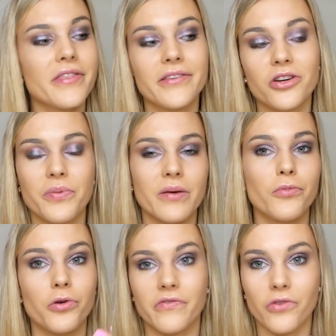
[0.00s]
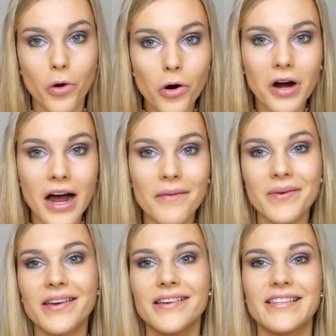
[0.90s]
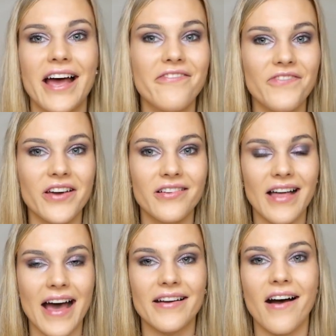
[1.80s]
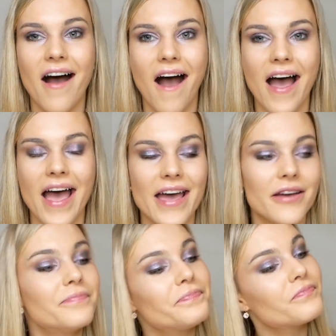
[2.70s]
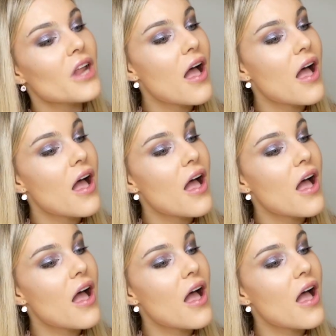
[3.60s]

with a little bit more of Aura, because I feel like I